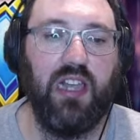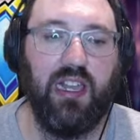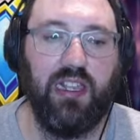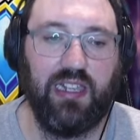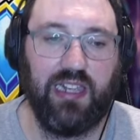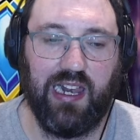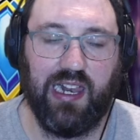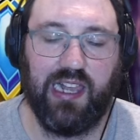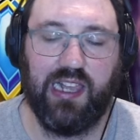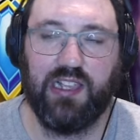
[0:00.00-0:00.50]
and
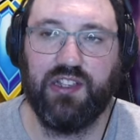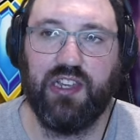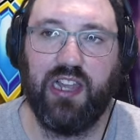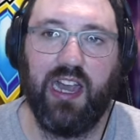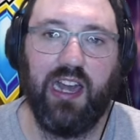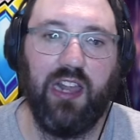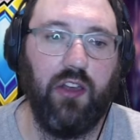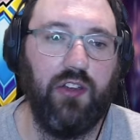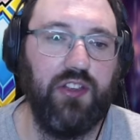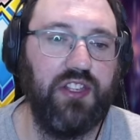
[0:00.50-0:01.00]
collect your
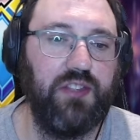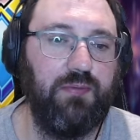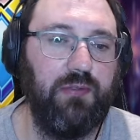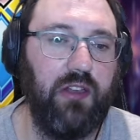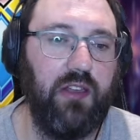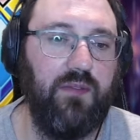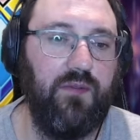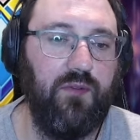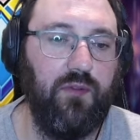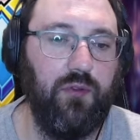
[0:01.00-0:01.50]
allied
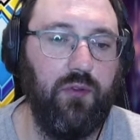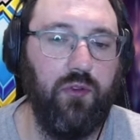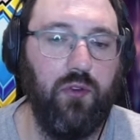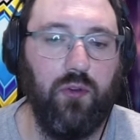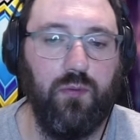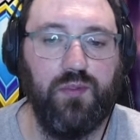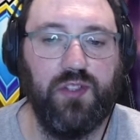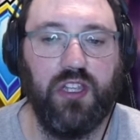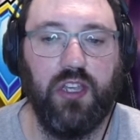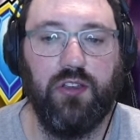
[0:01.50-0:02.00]
supply for
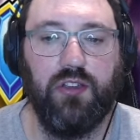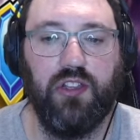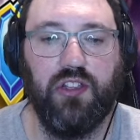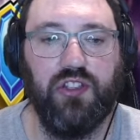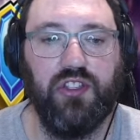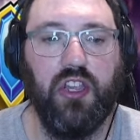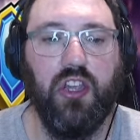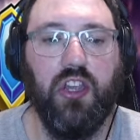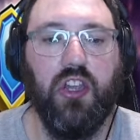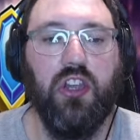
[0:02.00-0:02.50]
orb tokens